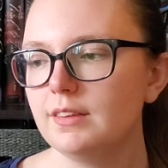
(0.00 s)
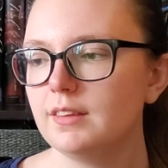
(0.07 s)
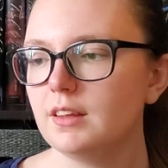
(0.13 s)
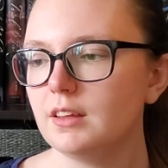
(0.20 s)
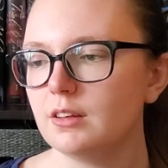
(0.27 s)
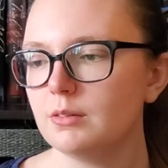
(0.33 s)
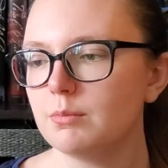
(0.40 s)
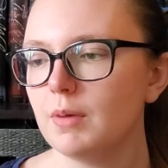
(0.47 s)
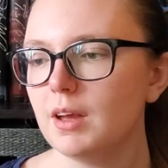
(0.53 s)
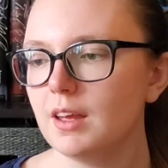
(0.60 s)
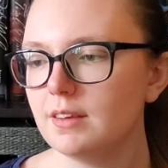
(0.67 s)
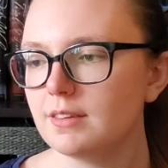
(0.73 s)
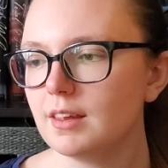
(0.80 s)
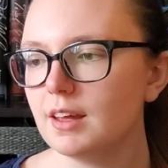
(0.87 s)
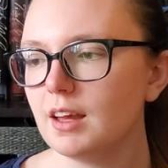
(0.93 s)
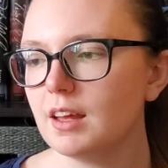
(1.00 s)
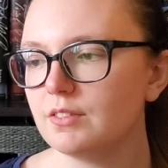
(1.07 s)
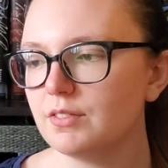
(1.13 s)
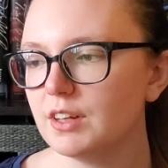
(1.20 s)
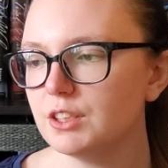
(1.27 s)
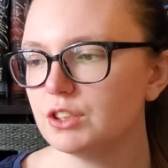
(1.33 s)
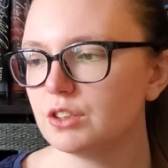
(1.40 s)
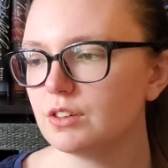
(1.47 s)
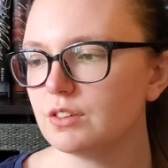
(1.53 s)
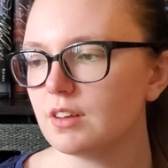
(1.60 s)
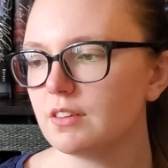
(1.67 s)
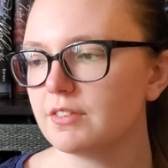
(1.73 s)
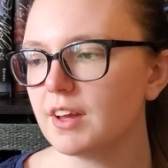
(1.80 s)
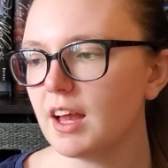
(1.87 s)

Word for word: The Amazing Adventures of